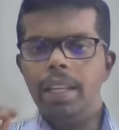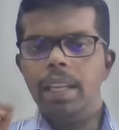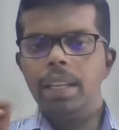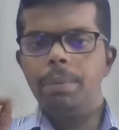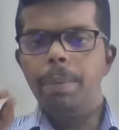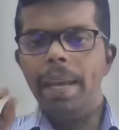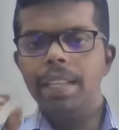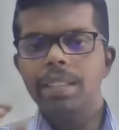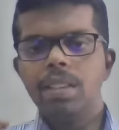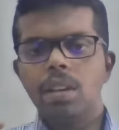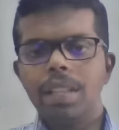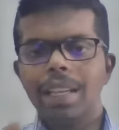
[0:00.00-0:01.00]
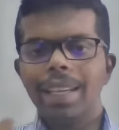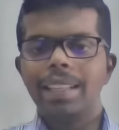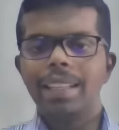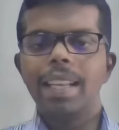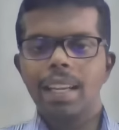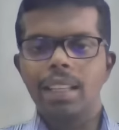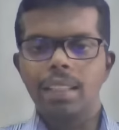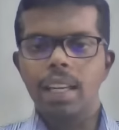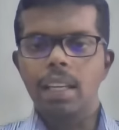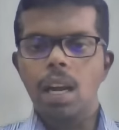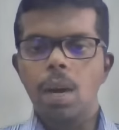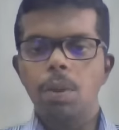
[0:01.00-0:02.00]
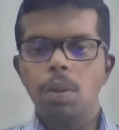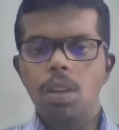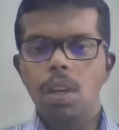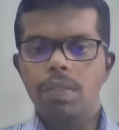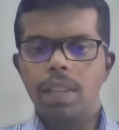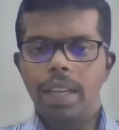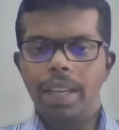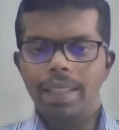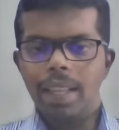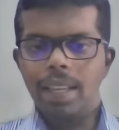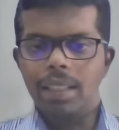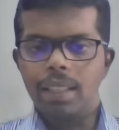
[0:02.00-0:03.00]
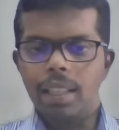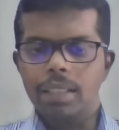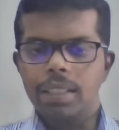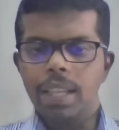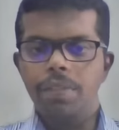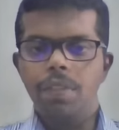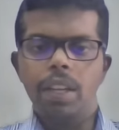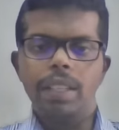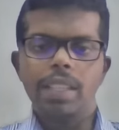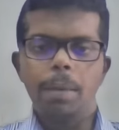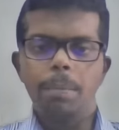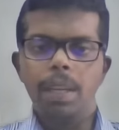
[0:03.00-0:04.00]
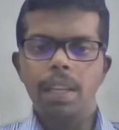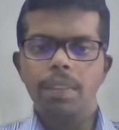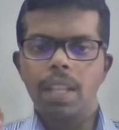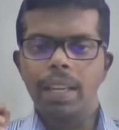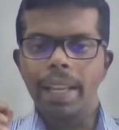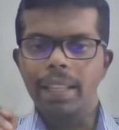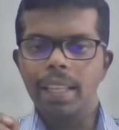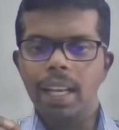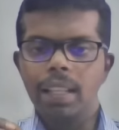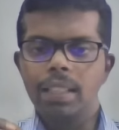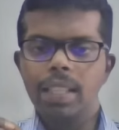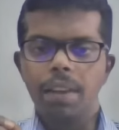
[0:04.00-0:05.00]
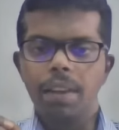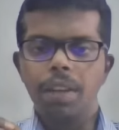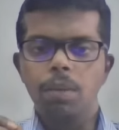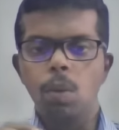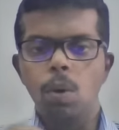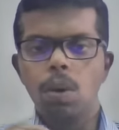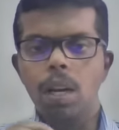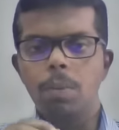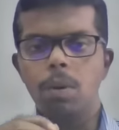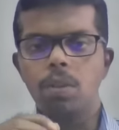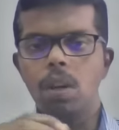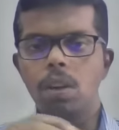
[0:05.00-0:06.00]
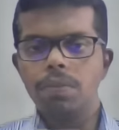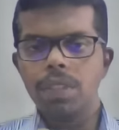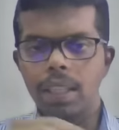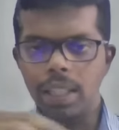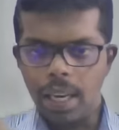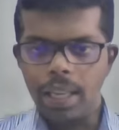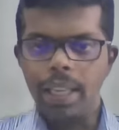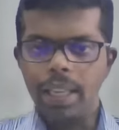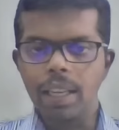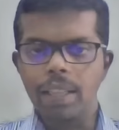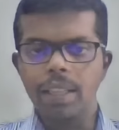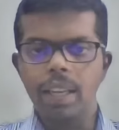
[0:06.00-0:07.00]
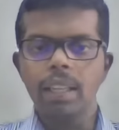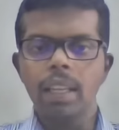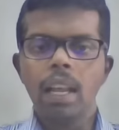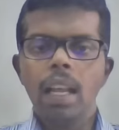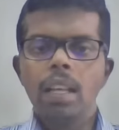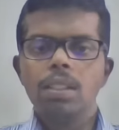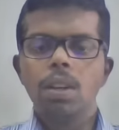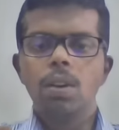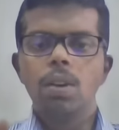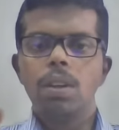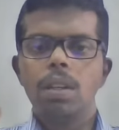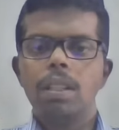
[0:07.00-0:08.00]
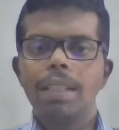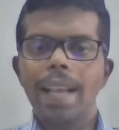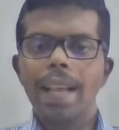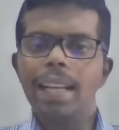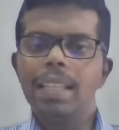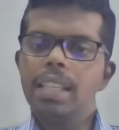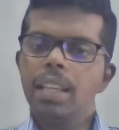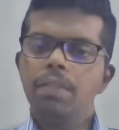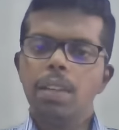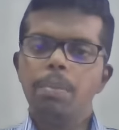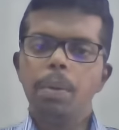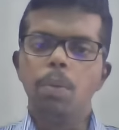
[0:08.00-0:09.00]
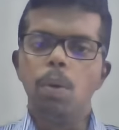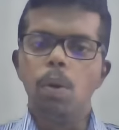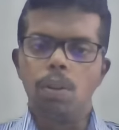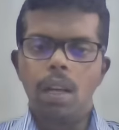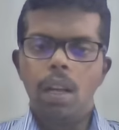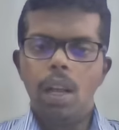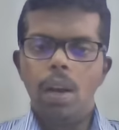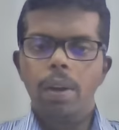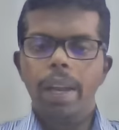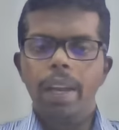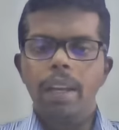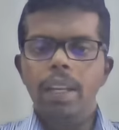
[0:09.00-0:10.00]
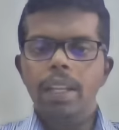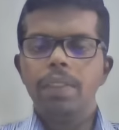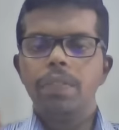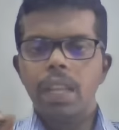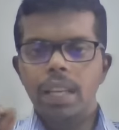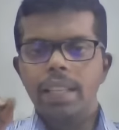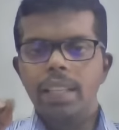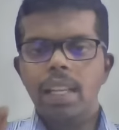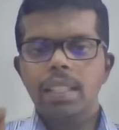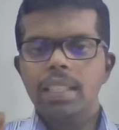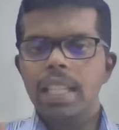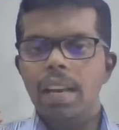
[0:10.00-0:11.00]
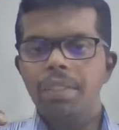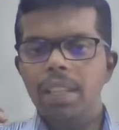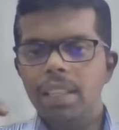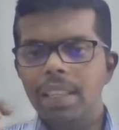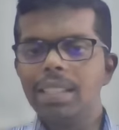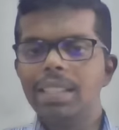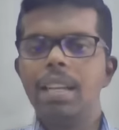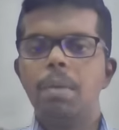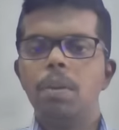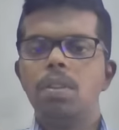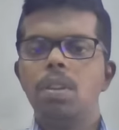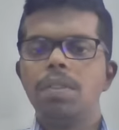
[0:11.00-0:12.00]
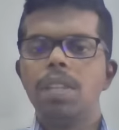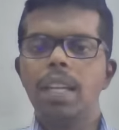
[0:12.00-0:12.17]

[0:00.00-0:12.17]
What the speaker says: based on the nectar content, amount of the nectar content. Say for example, if the nectar is having more amount of that honey content, so the dancing will be more. Okay, if the nectar is having less amount of the